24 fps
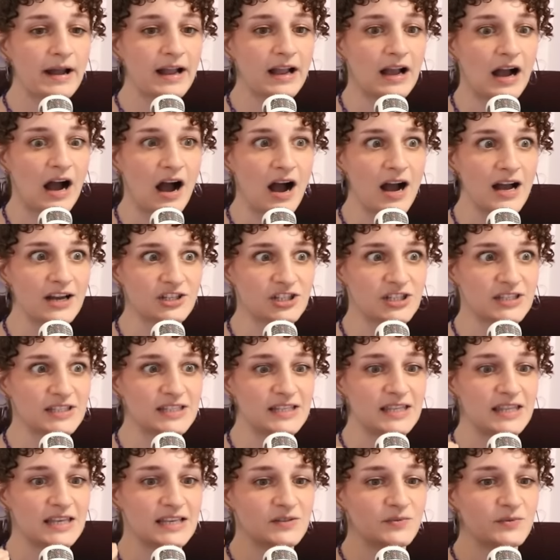my gosh,
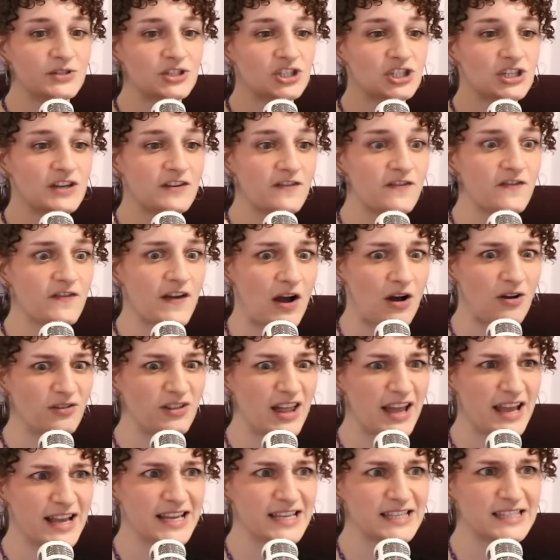is this what she felt
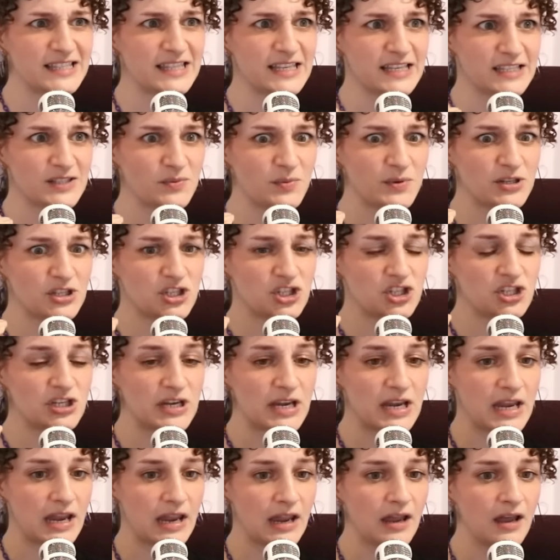like? Is this what
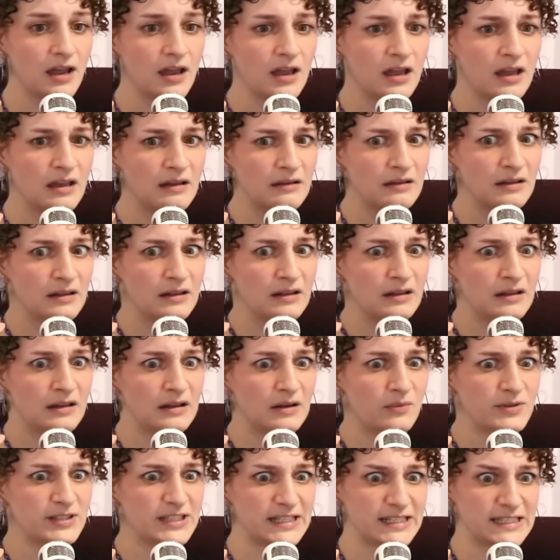she
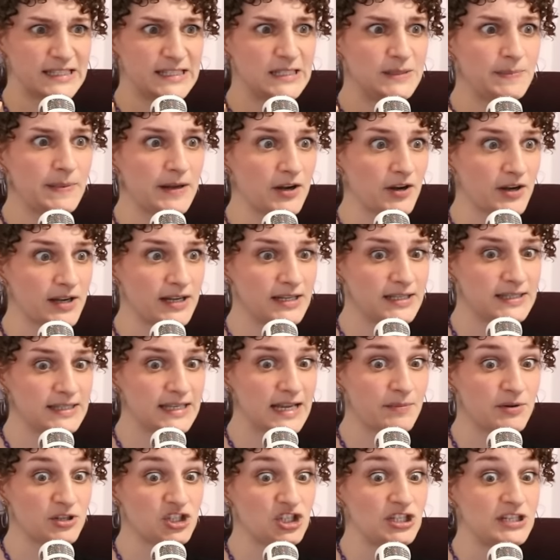was
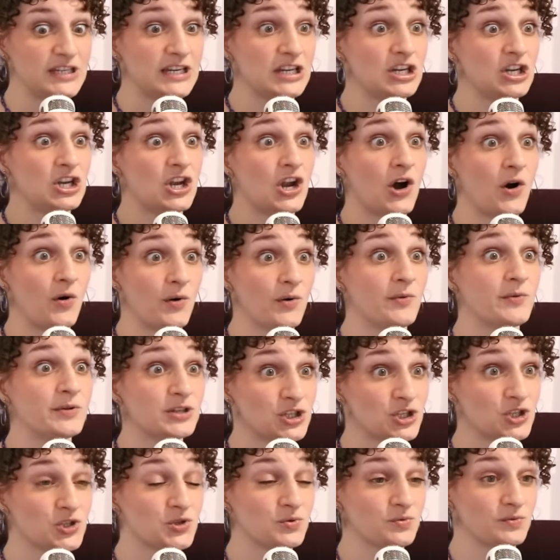experiencing, but she didn't know it was
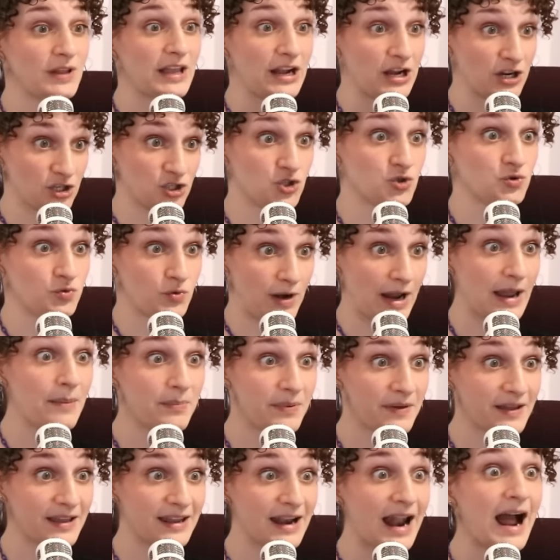sh- like a
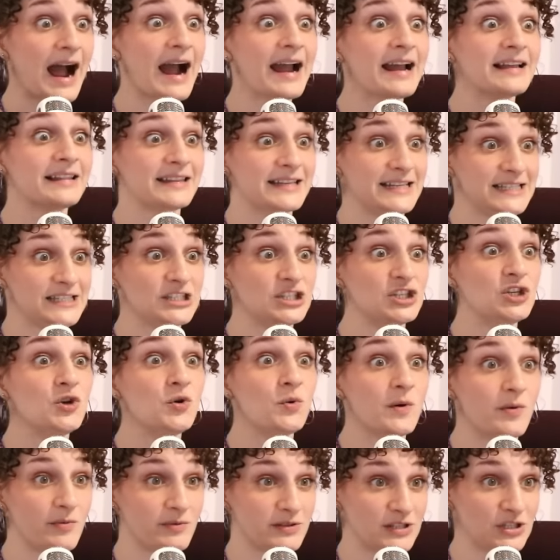trip? And I at least
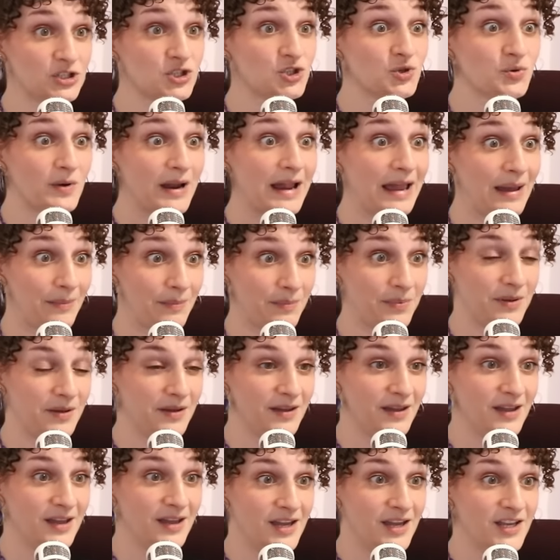knew it was a trip.
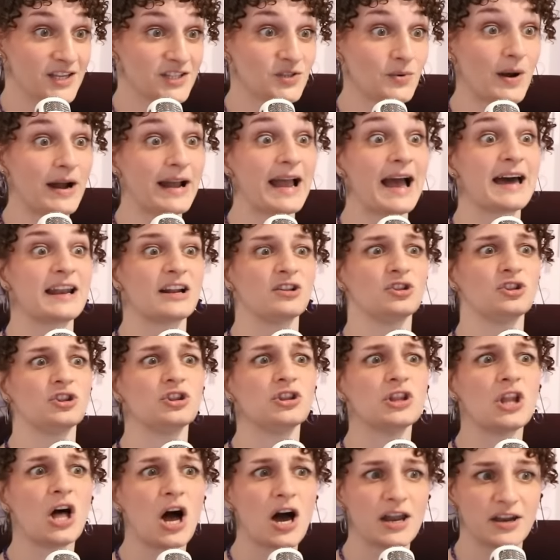So I had a
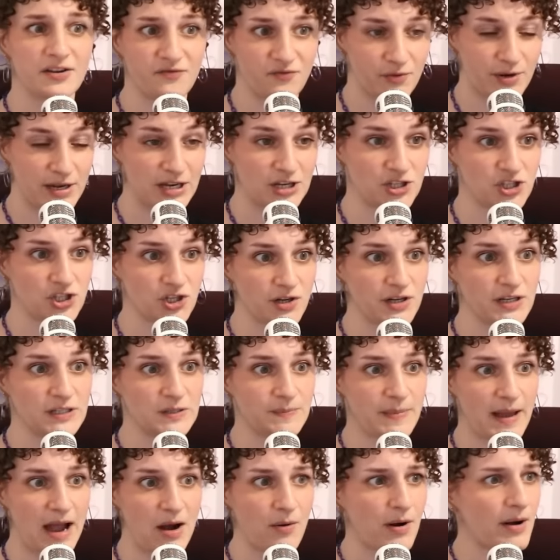lot of
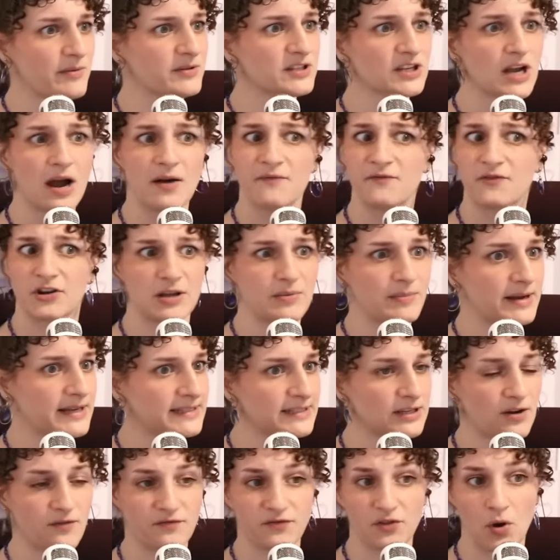reassurance power. I was comforting
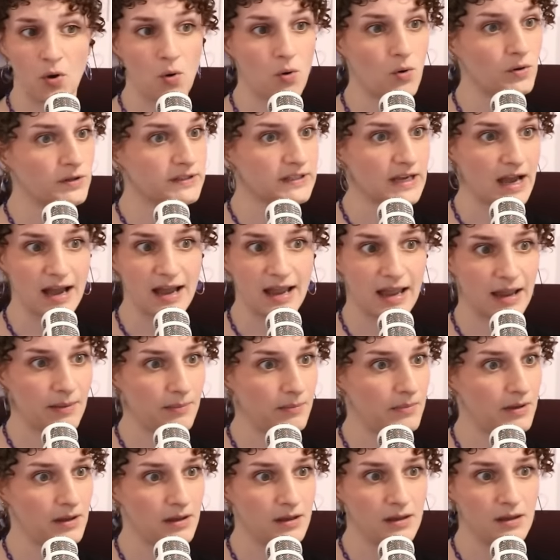myself the whole
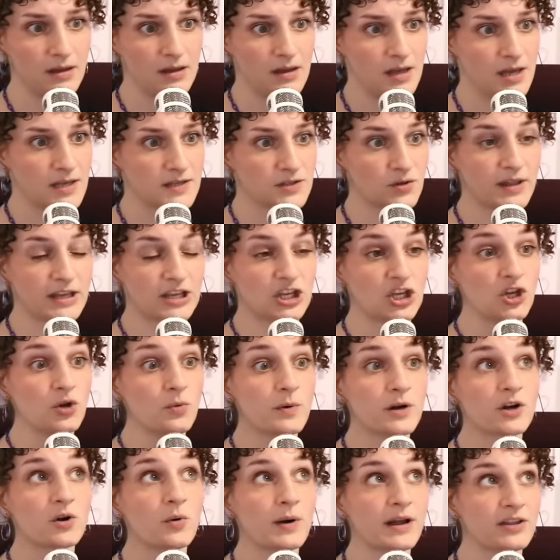time. So, like, you
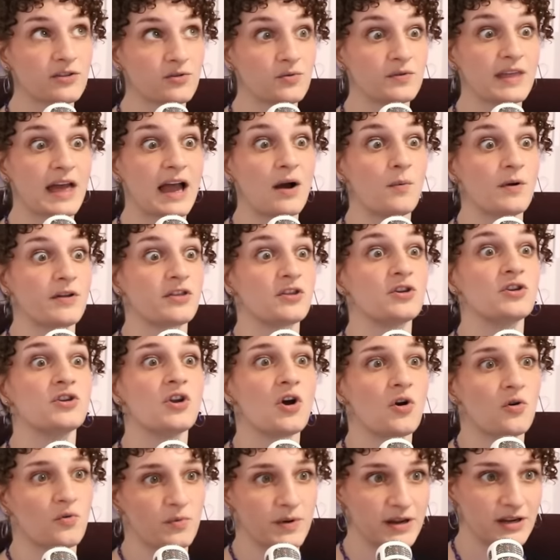were going through that with
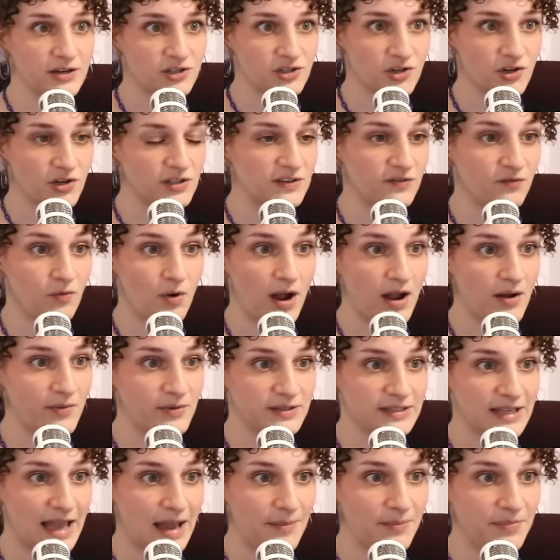no reassurance of why it
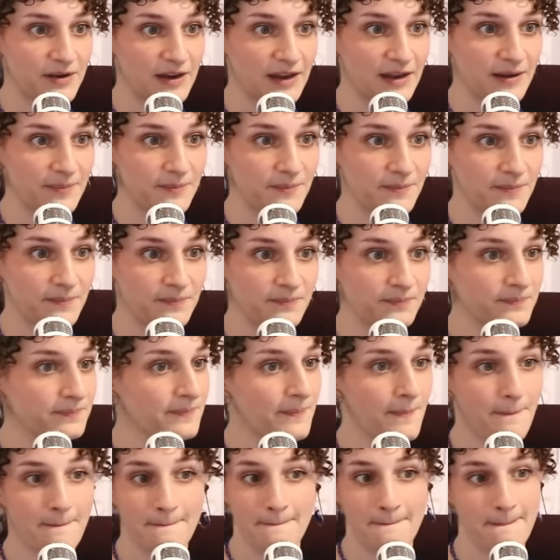was happening.
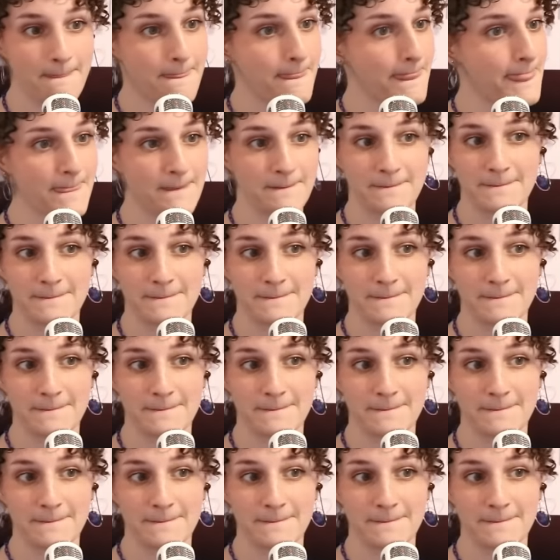Right.